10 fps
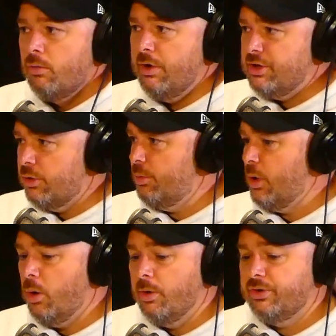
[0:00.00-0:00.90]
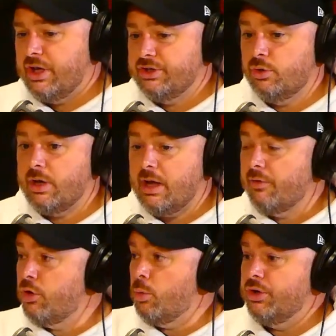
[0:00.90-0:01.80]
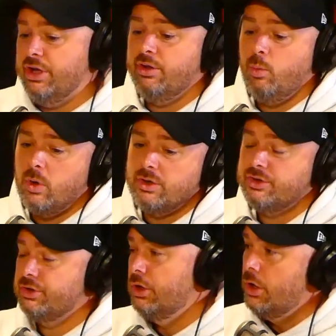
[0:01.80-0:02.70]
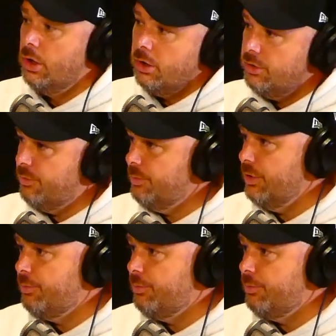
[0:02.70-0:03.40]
reach out to my contacts and go, hey, I've got one here that works. Your